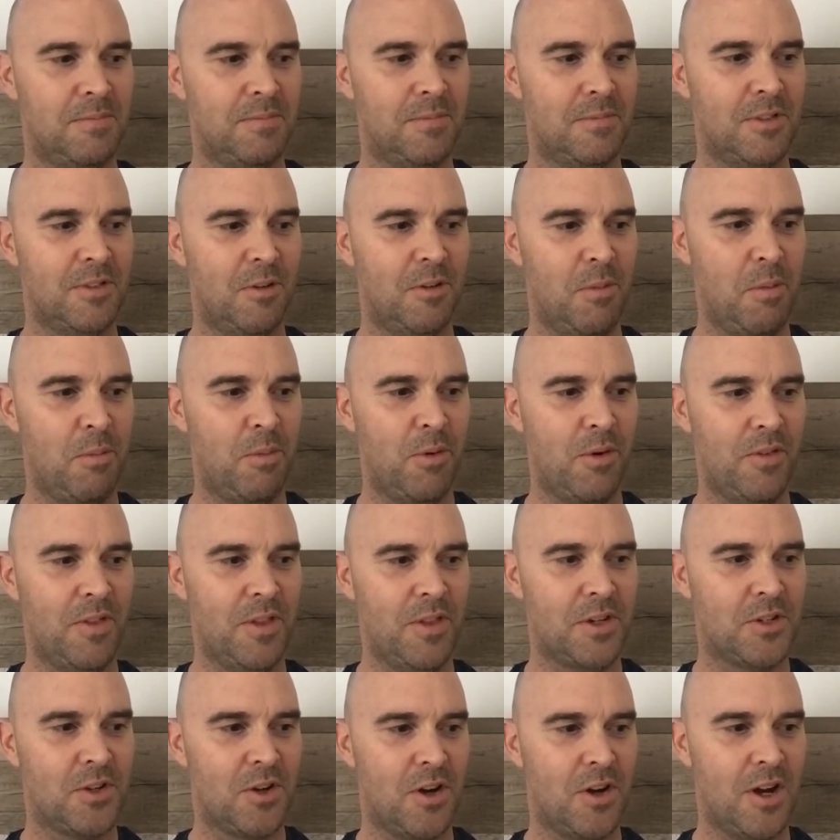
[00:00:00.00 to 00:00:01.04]
remember at the
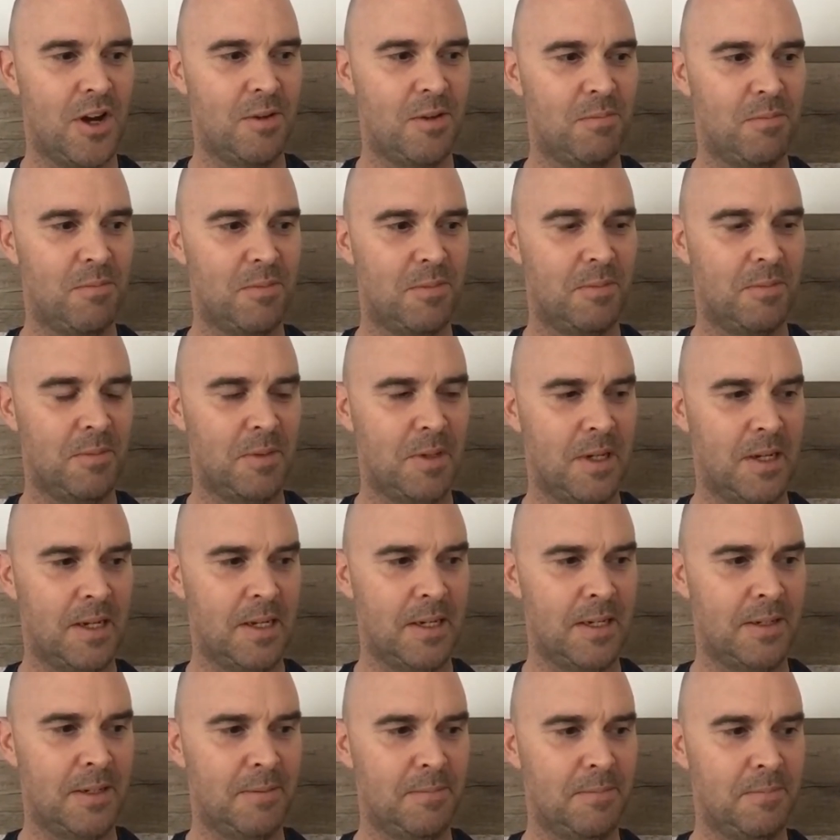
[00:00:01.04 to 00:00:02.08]
time,
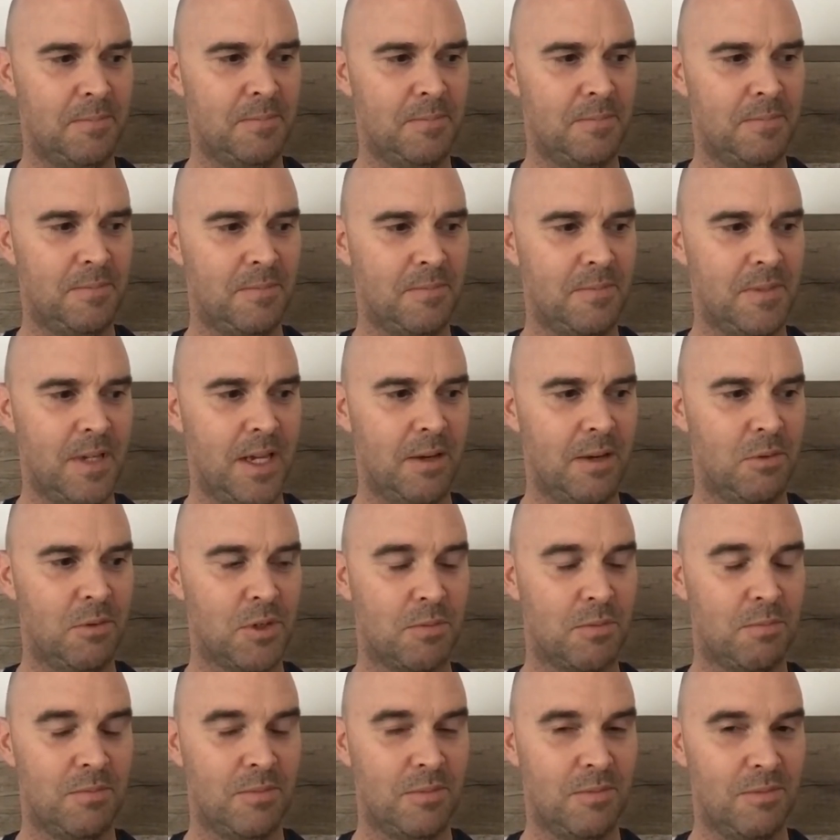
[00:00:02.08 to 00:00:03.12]
it was
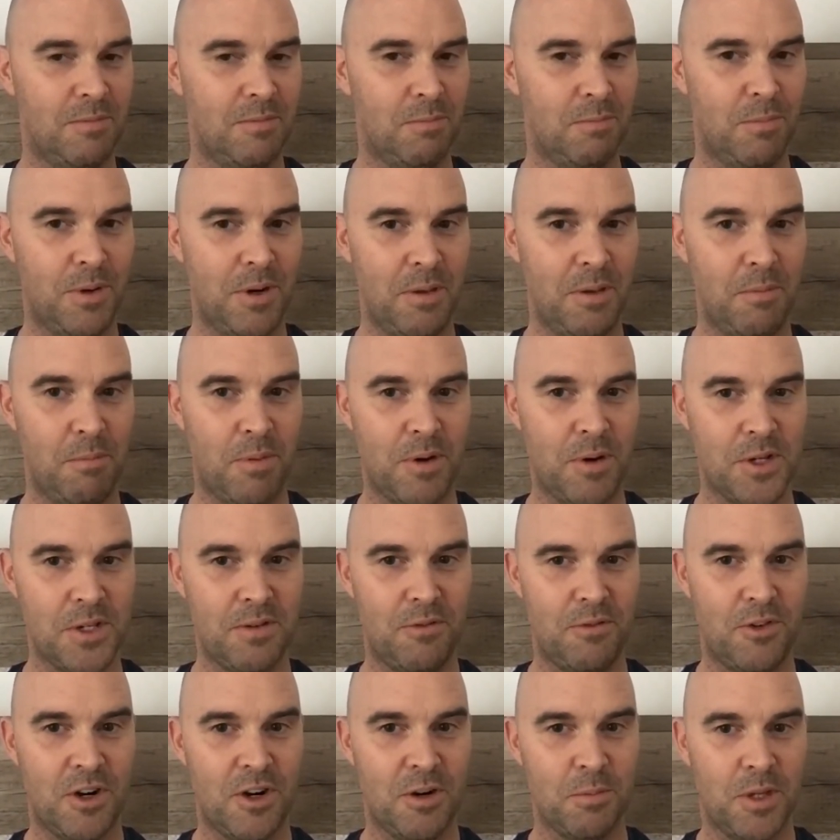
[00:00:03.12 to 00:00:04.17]
a pretty impressive
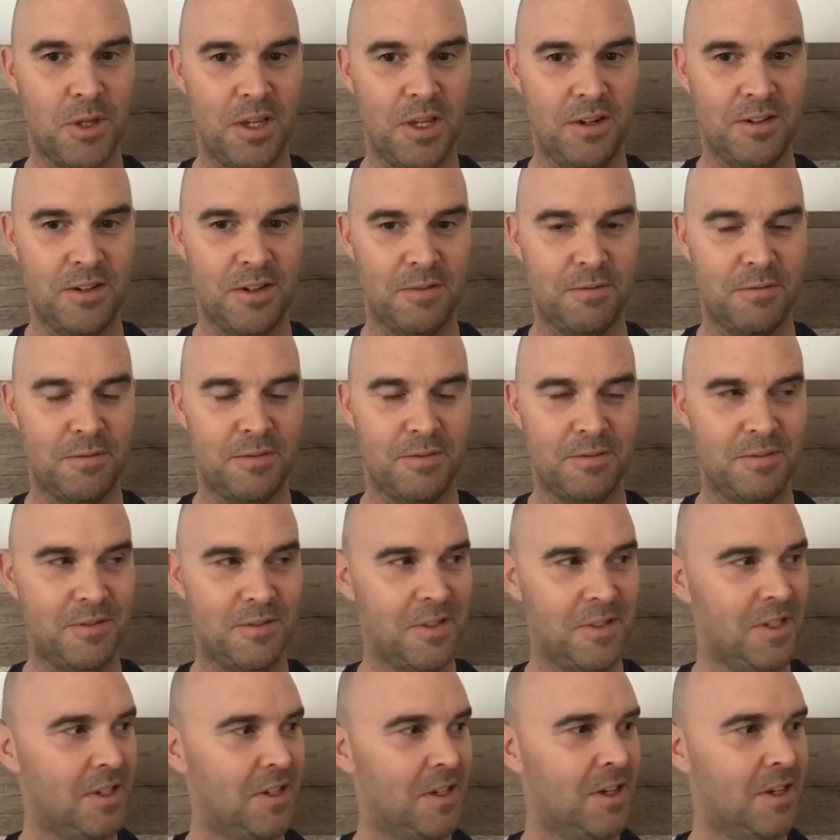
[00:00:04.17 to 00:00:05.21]
drum kit, and I've
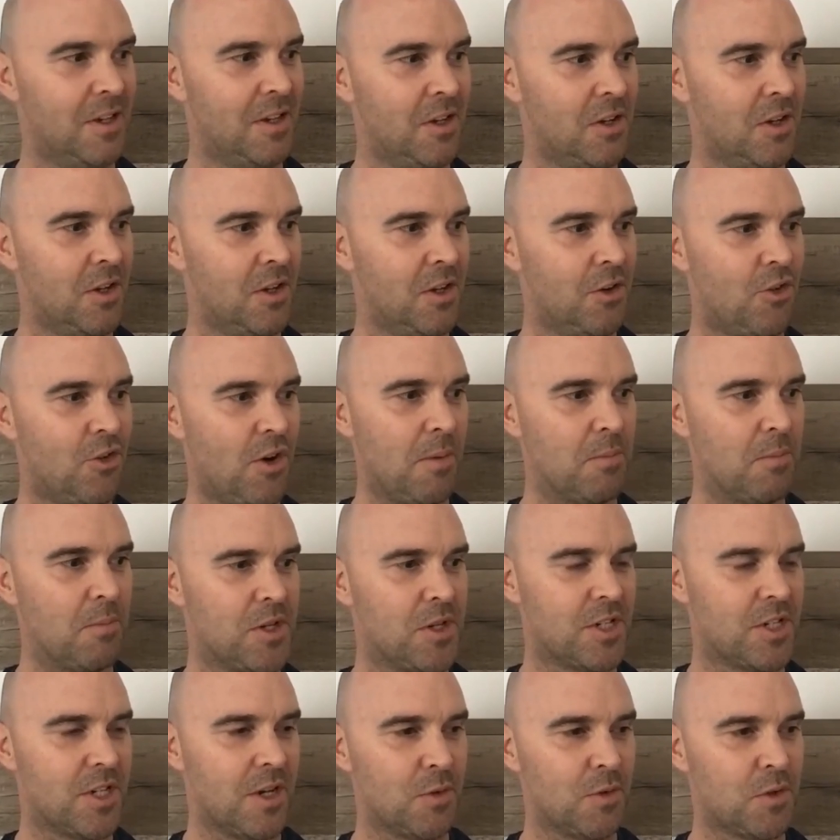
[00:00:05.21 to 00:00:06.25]
drummed
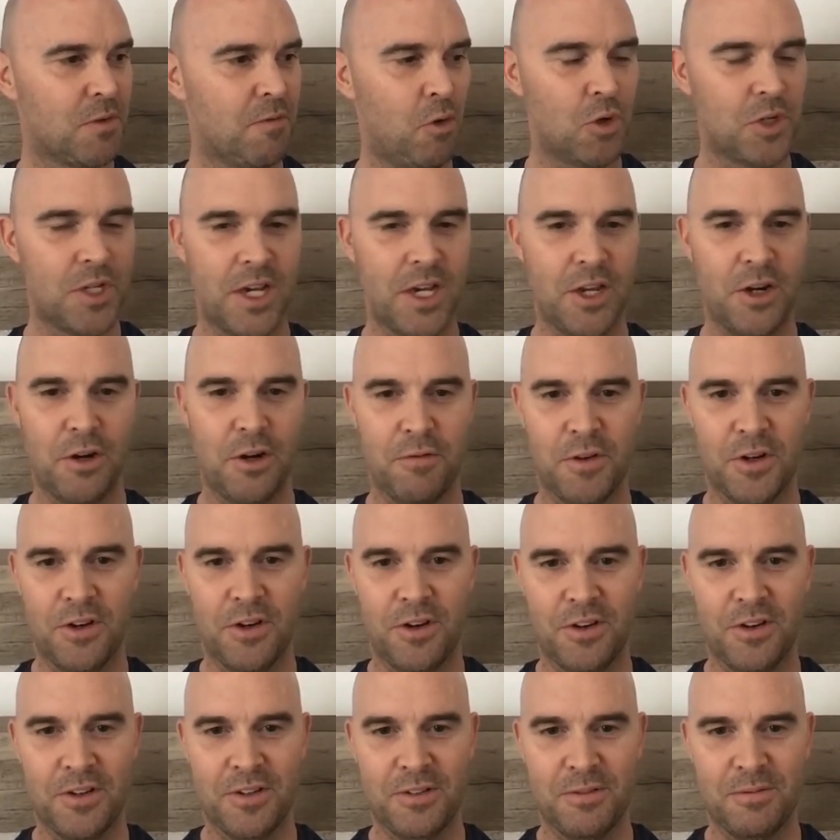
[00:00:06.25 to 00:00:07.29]
since I was 14 off and
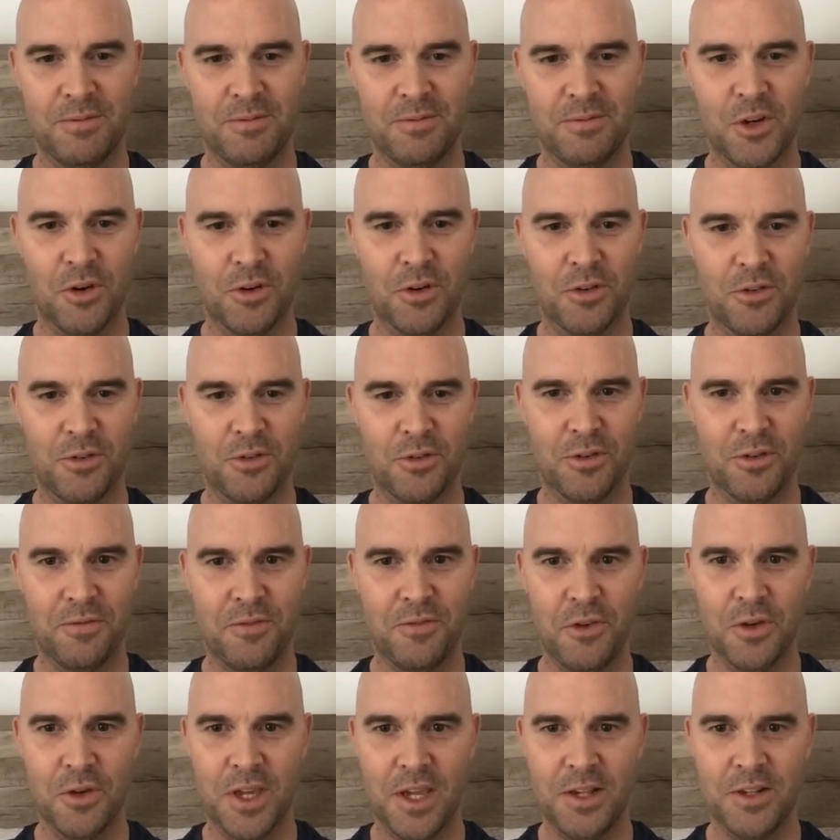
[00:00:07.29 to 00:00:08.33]
on and gone through a
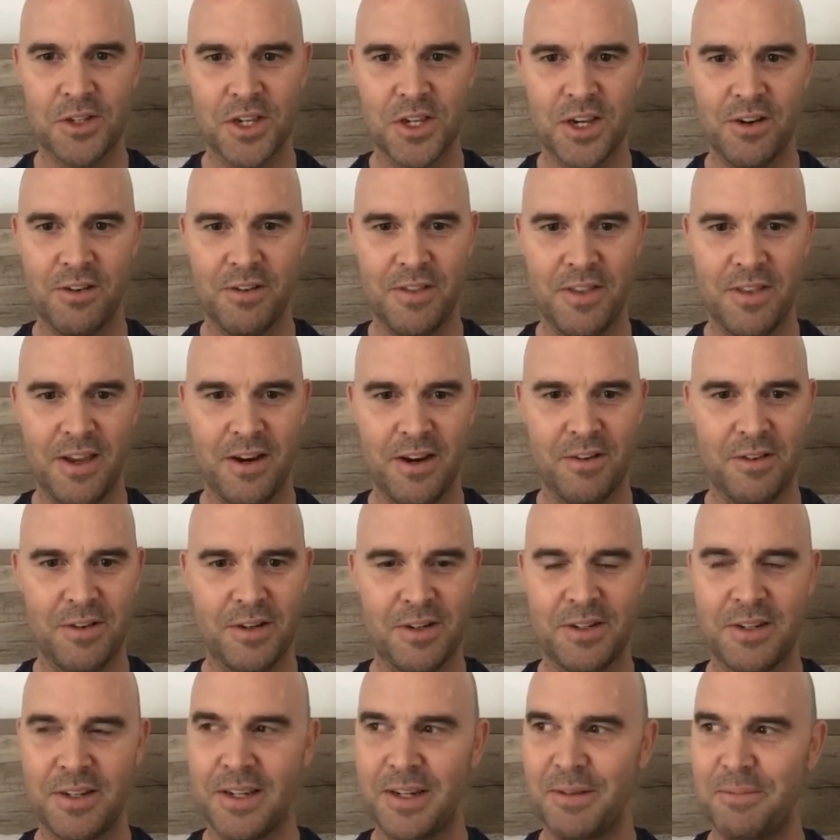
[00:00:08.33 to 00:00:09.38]
few kits here and there.
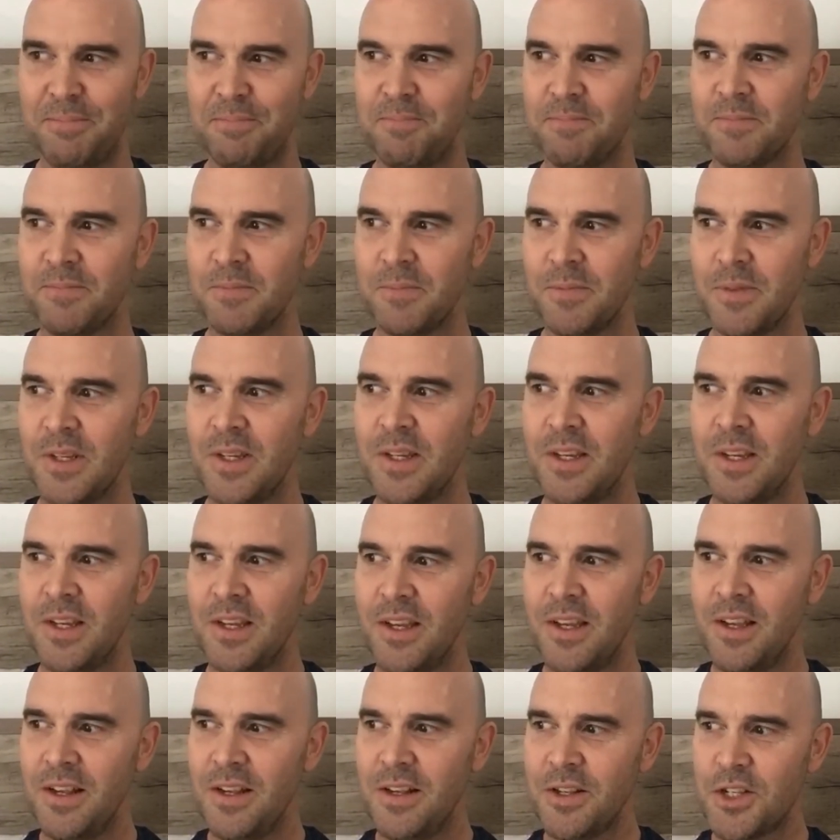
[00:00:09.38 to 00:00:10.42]
And
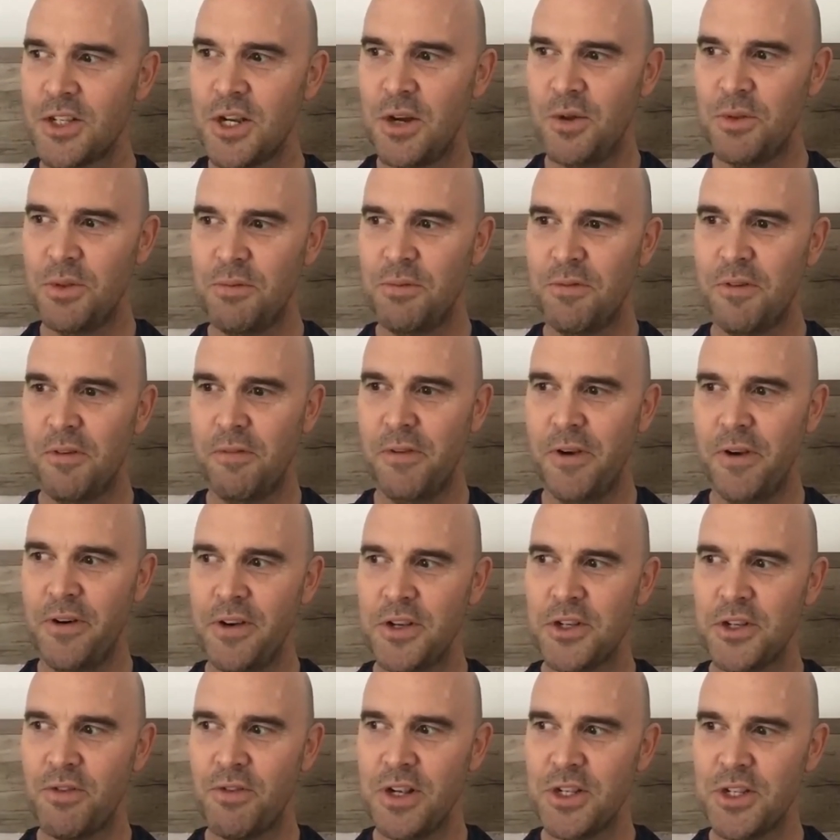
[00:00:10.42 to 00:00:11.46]
sold them for
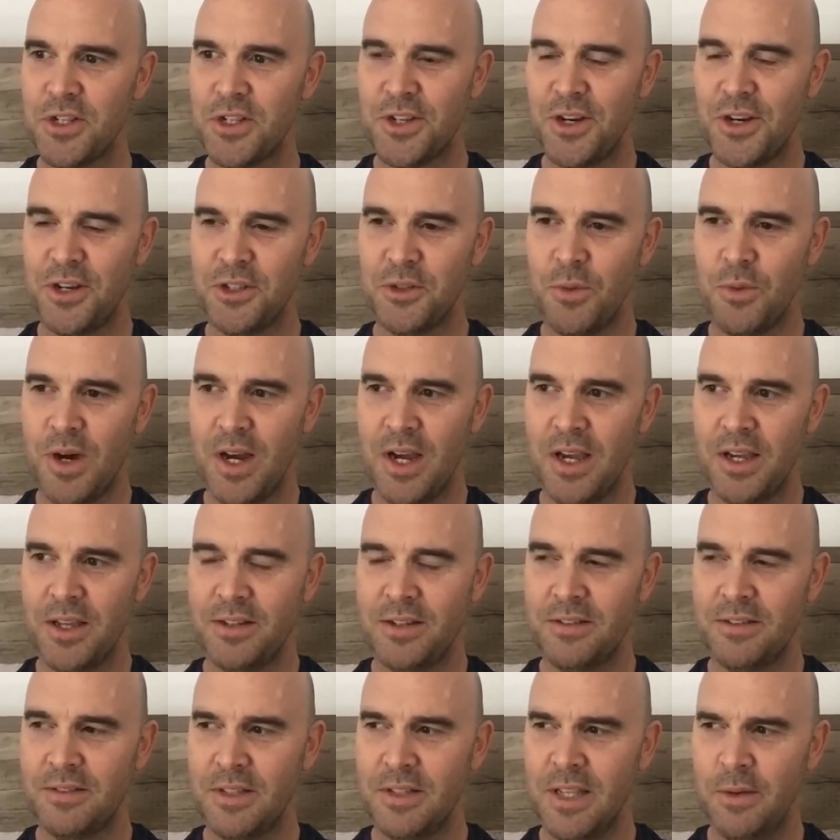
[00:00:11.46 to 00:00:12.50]
various reasons along the way,
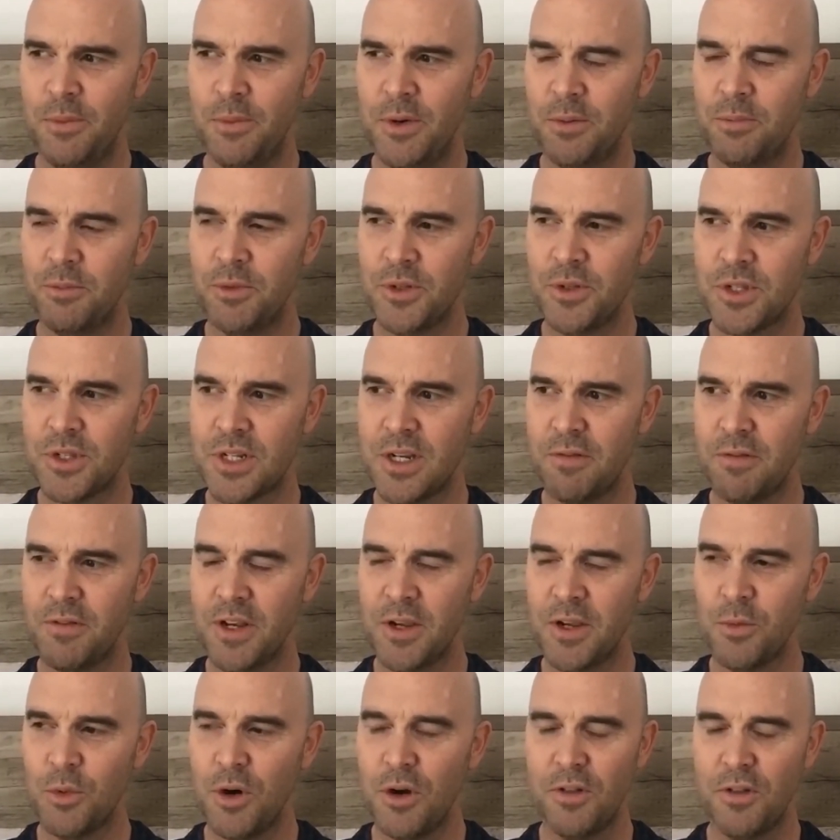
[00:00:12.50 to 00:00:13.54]
and that one was
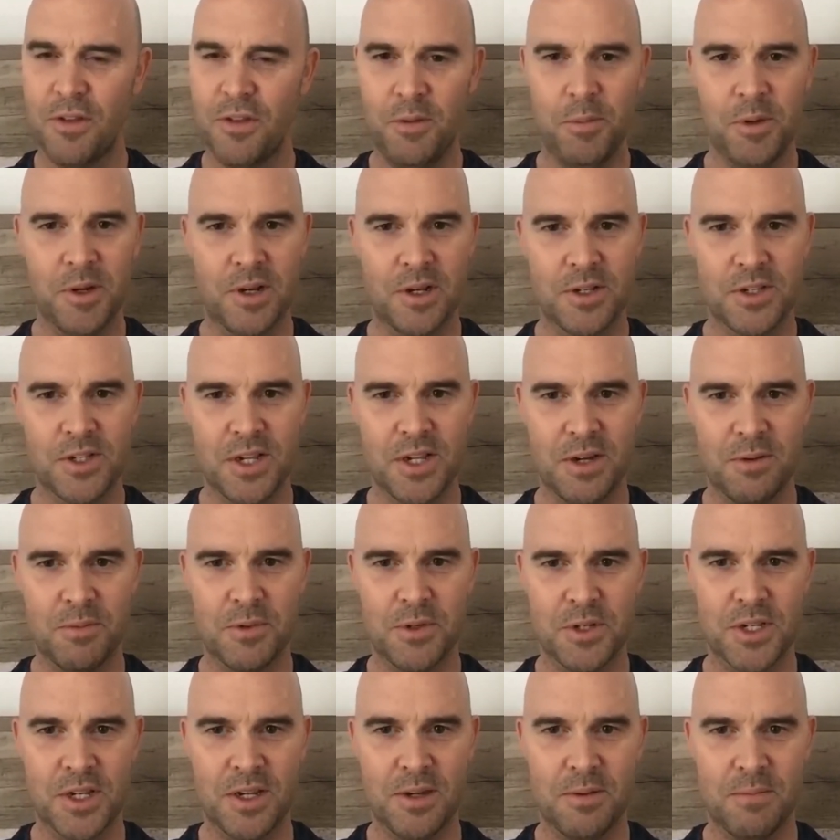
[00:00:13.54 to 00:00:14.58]
definitely worth it because that
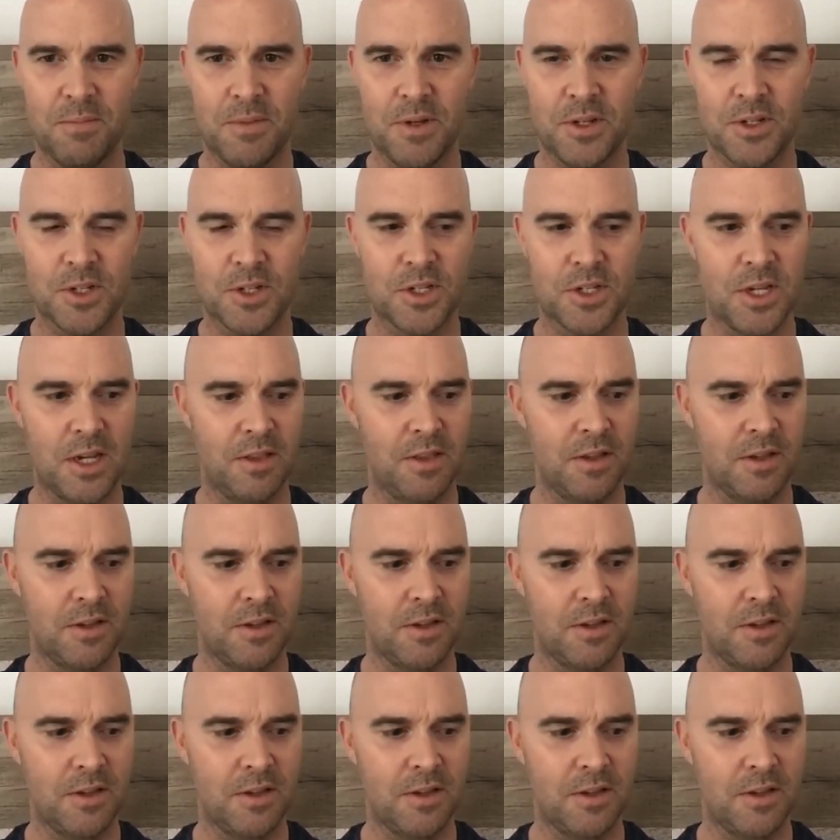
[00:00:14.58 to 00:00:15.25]
was, as I say,